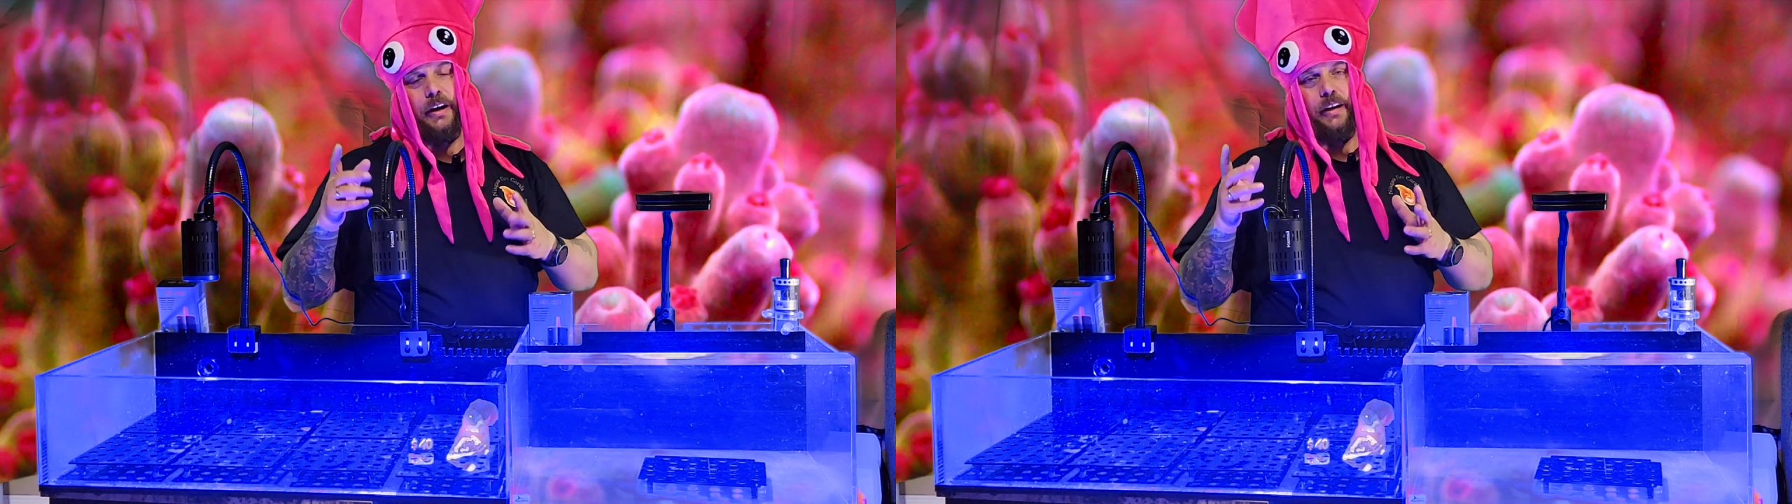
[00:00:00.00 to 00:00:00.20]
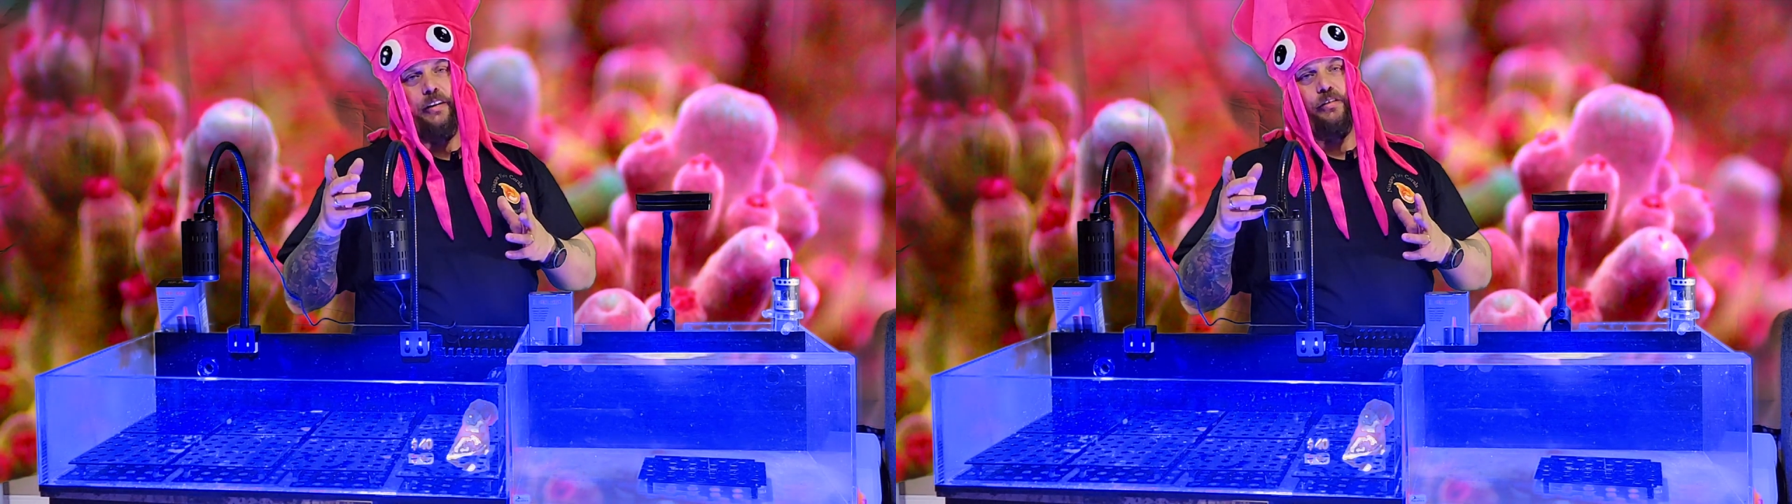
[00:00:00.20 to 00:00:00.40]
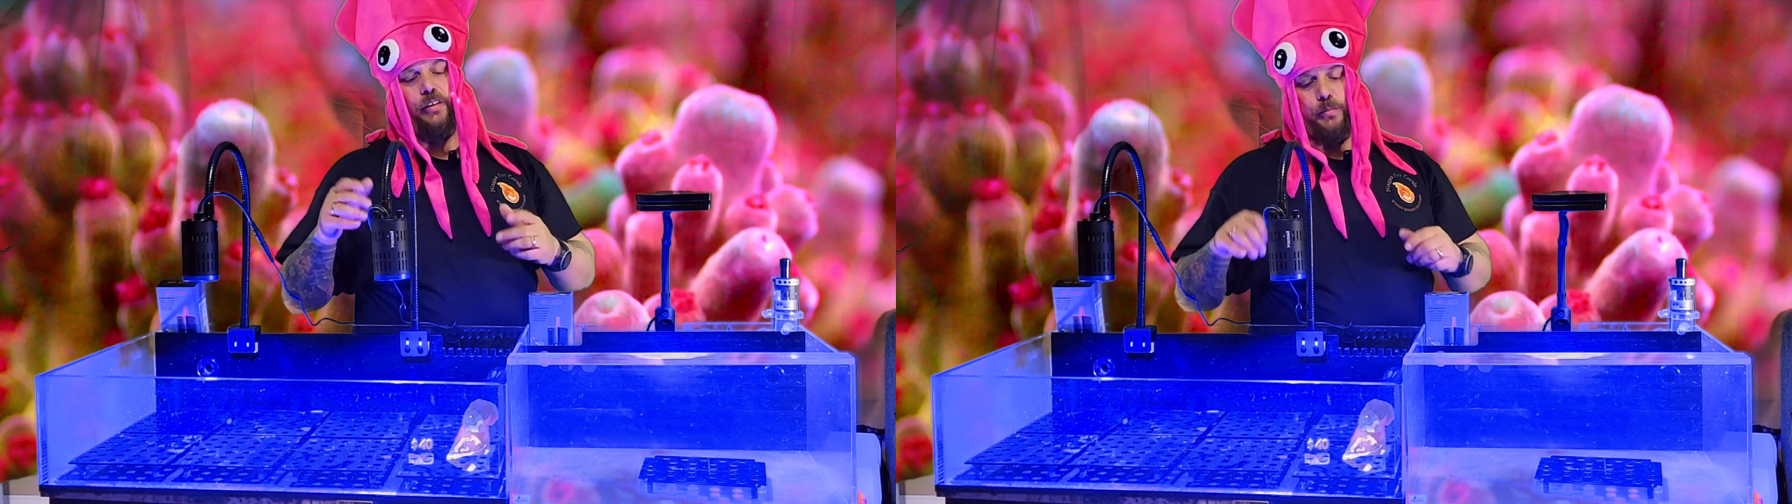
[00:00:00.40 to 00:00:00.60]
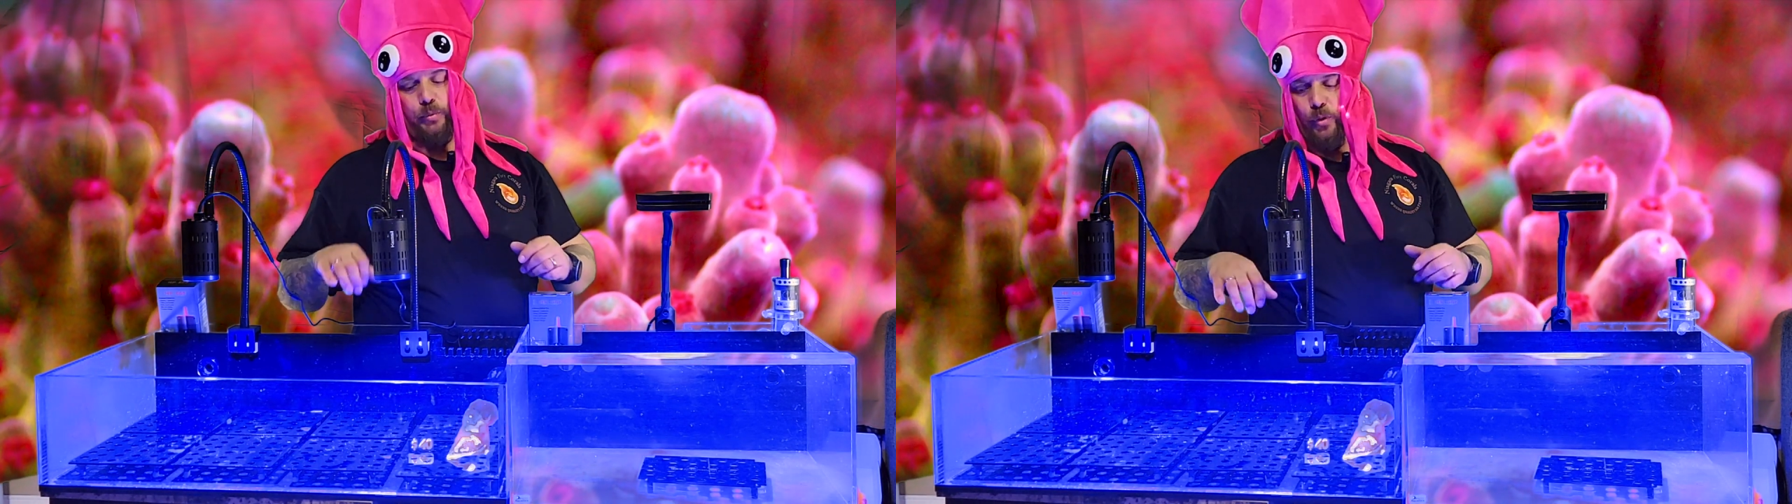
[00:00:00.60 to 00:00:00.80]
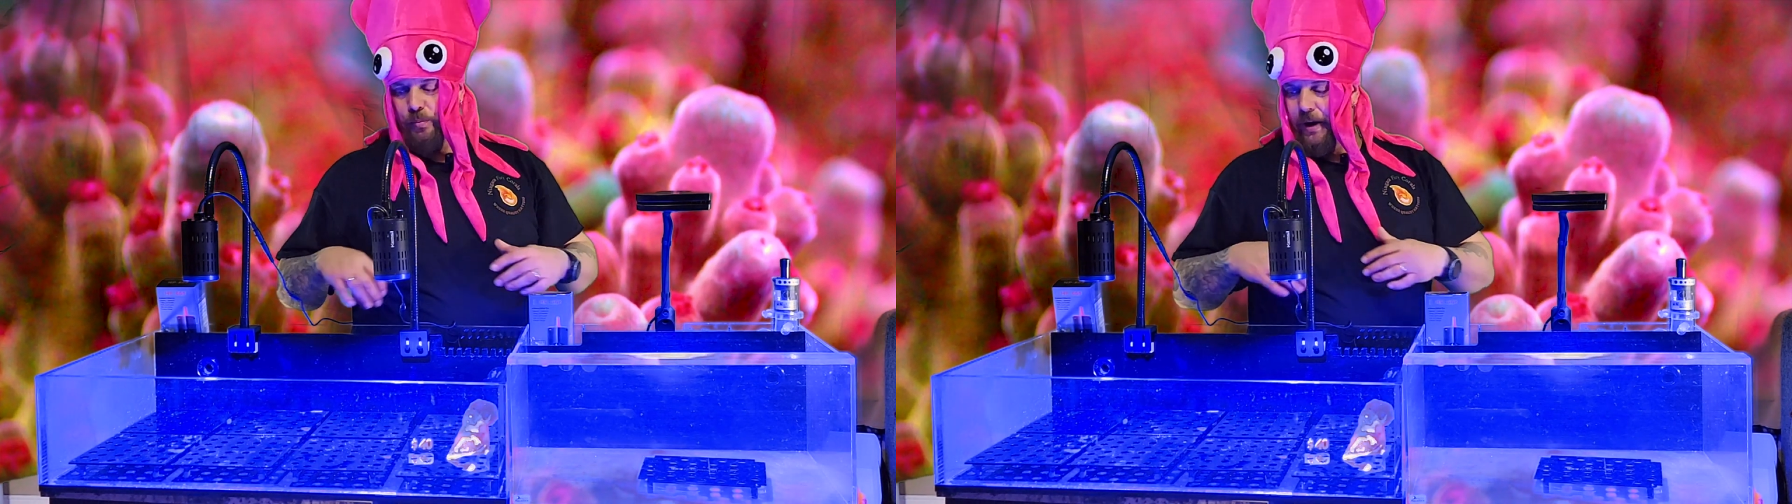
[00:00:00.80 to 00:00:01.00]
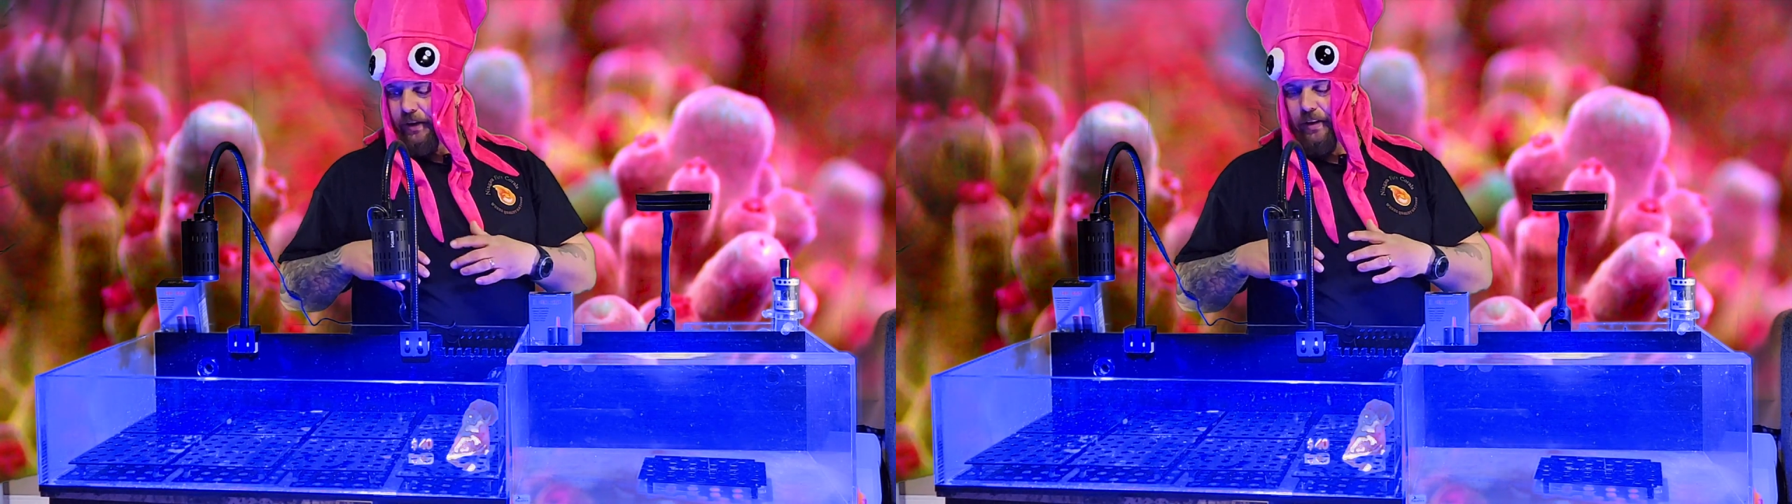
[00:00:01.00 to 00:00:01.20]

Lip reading: into the sump room, and